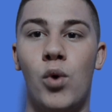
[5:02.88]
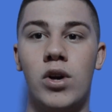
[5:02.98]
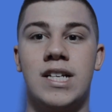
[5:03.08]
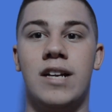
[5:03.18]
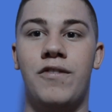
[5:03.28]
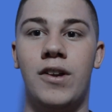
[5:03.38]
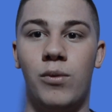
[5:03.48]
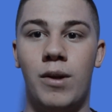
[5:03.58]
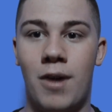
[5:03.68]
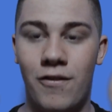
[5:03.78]
walk out of the theater
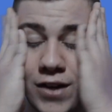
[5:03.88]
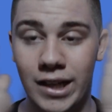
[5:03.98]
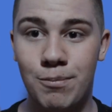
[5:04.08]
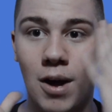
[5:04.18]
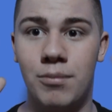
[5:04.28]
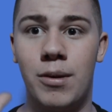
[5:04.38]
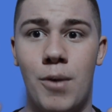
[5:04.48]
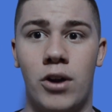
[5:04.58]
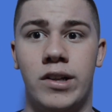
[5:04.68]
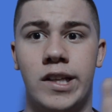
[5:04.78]
with my face palmed the
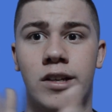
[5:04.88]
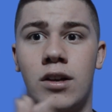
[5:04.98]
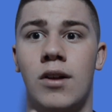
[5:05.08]
most.